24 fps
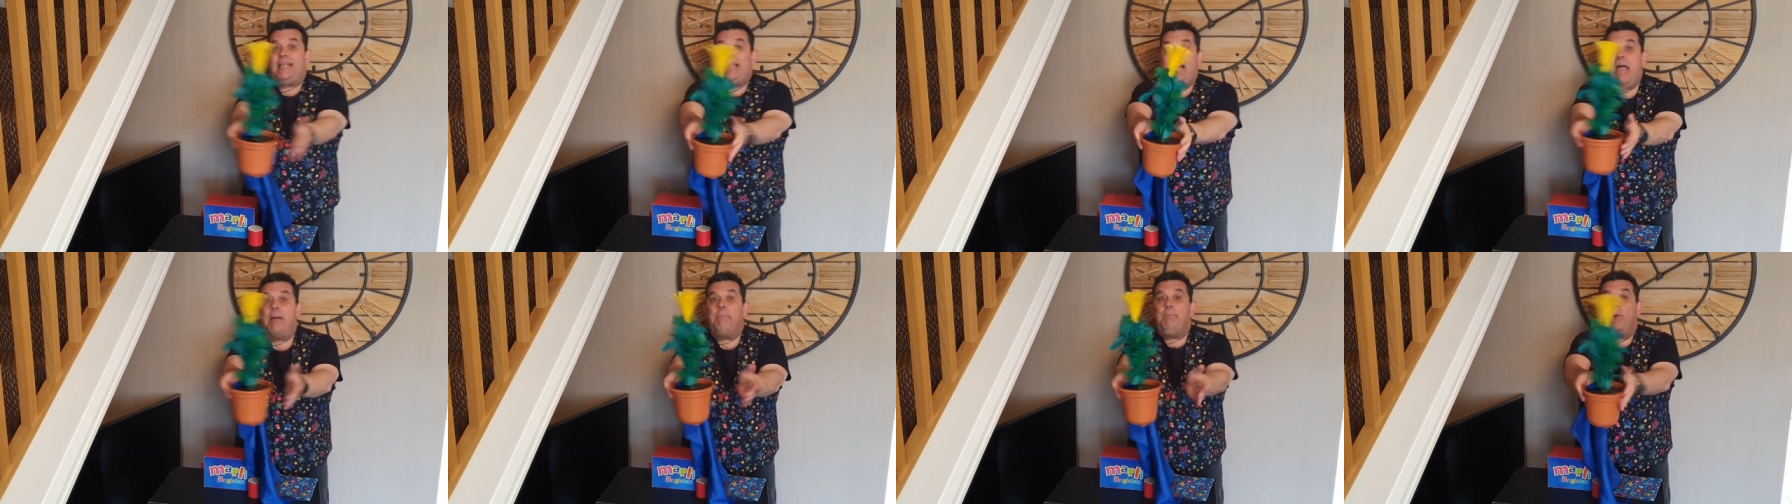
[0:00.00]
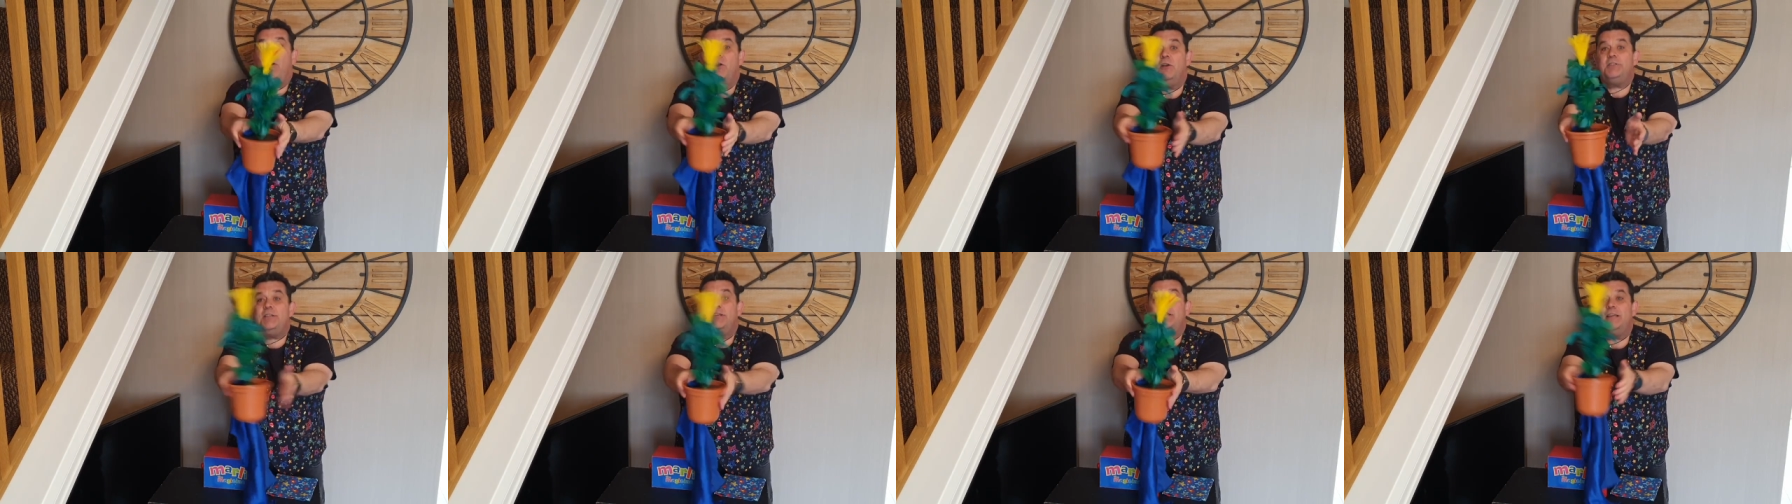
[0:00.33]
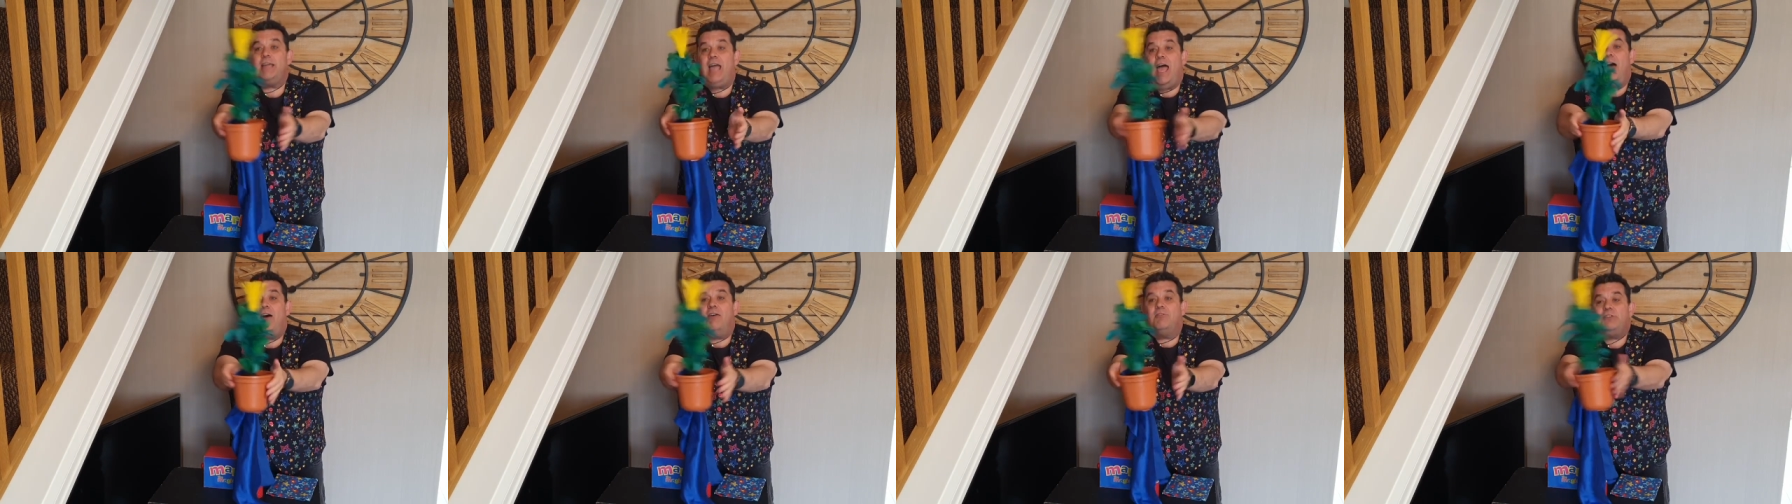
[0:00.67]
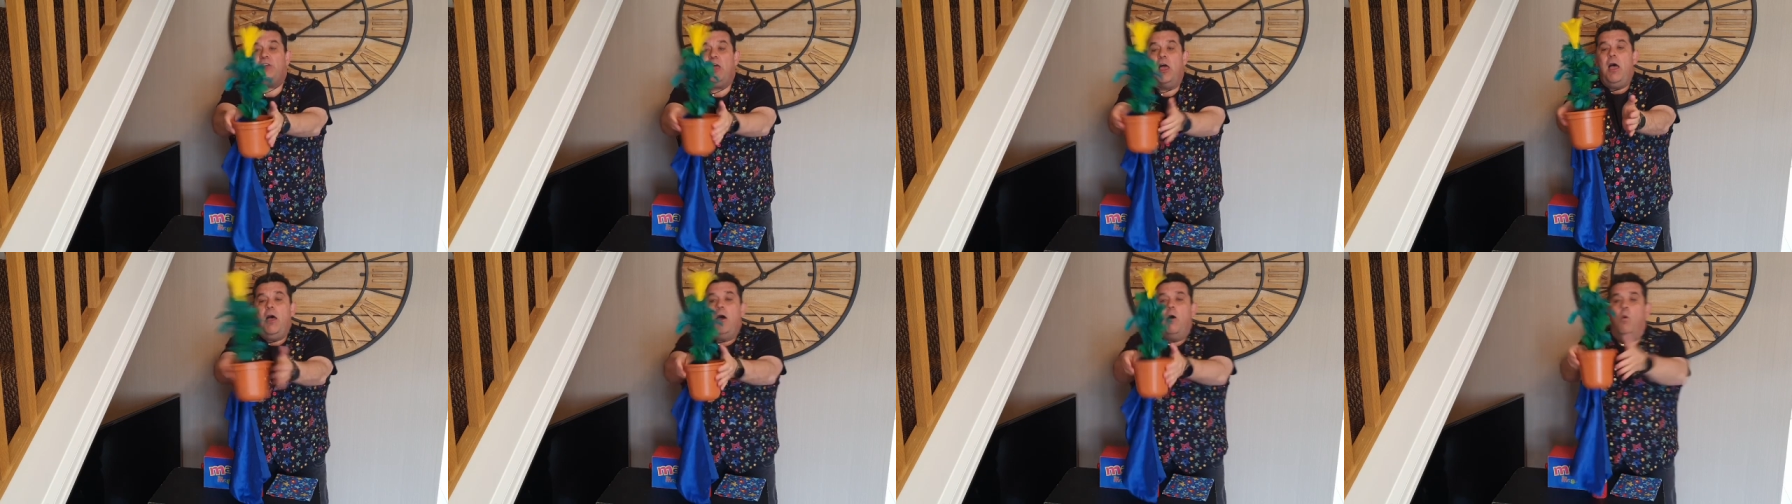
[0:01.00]
clap, boys and girls!
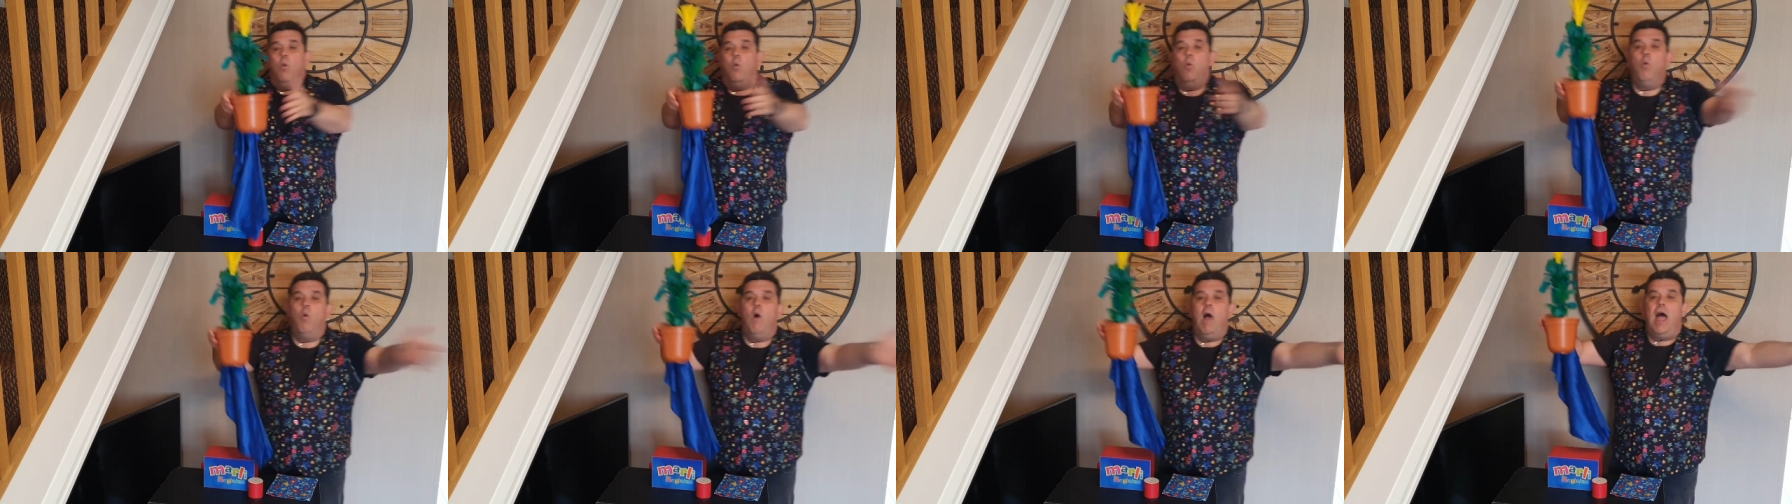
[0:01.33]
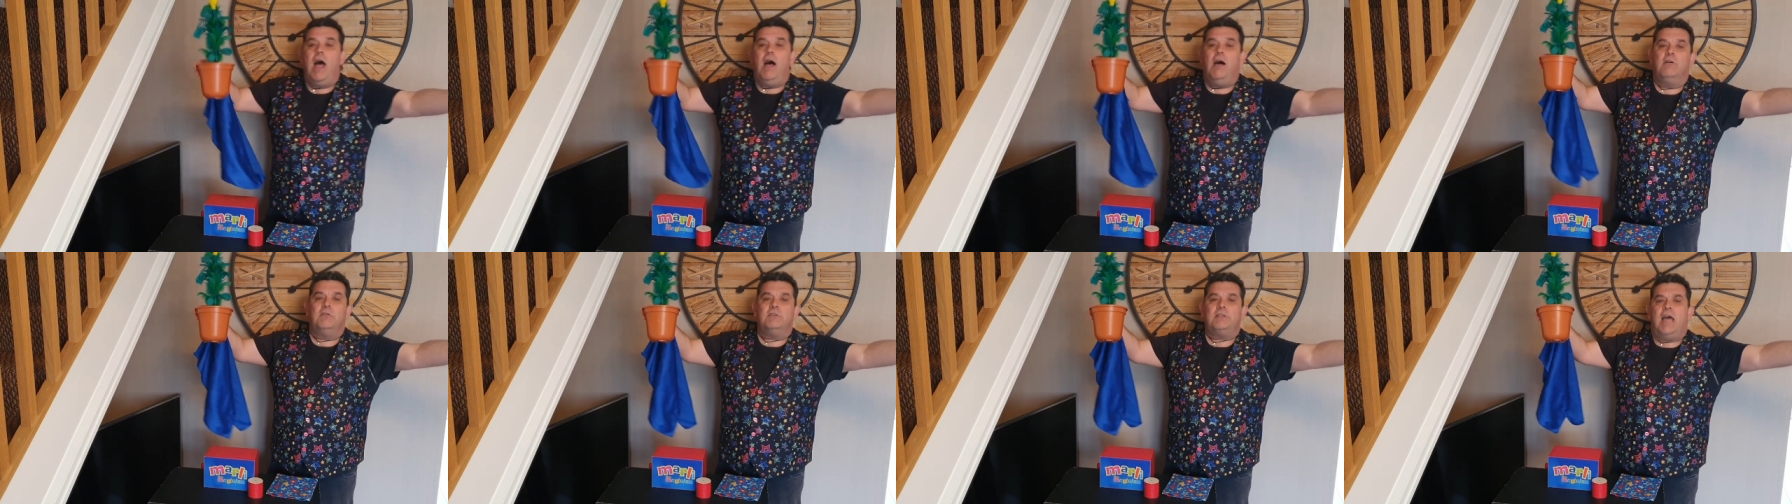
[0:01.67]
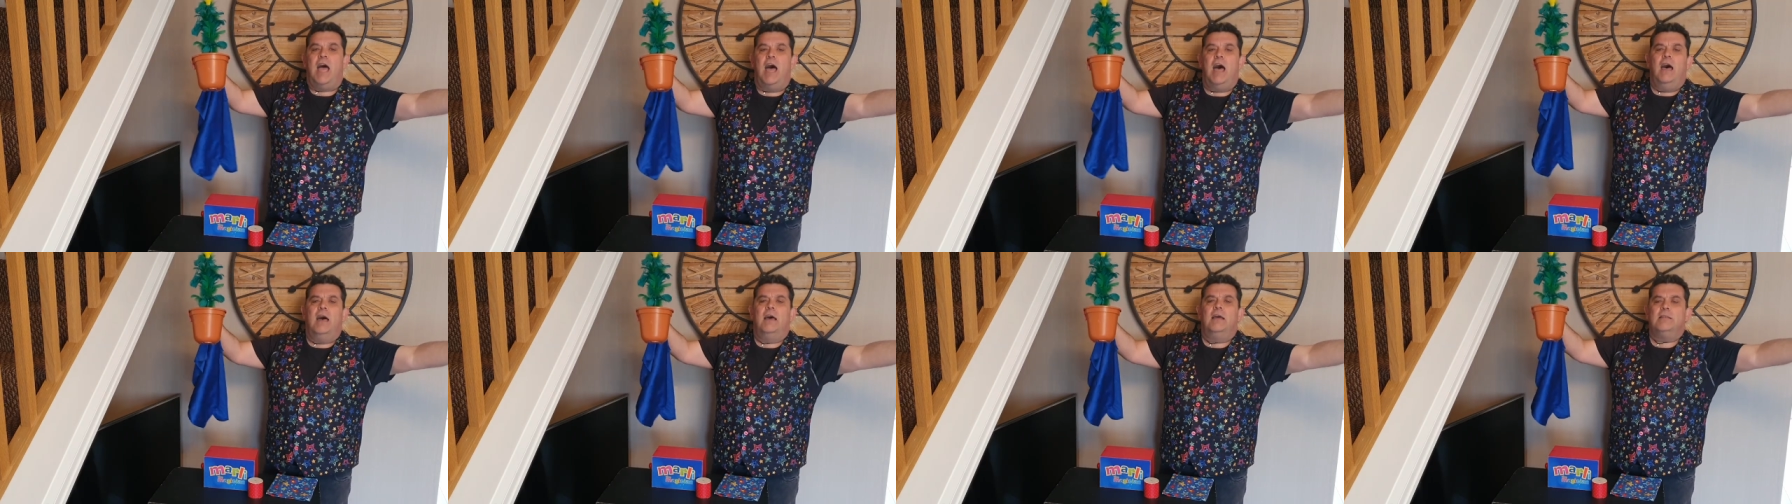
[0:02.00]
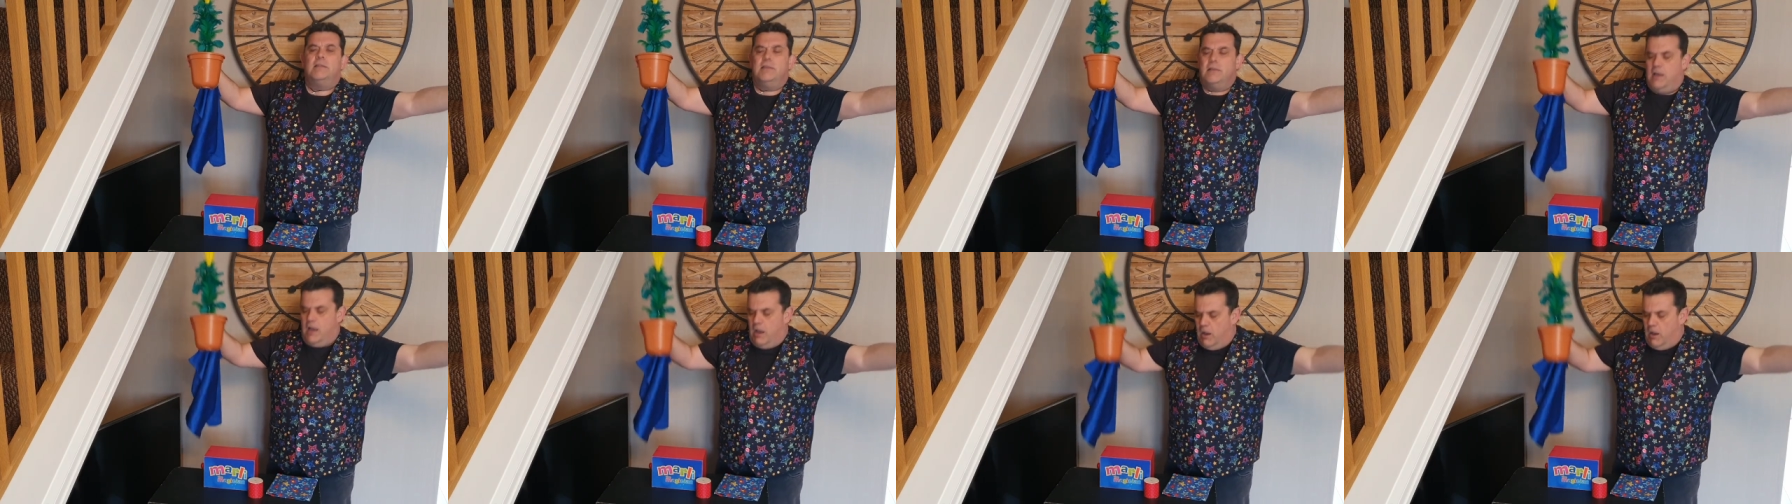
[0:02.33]
Well done!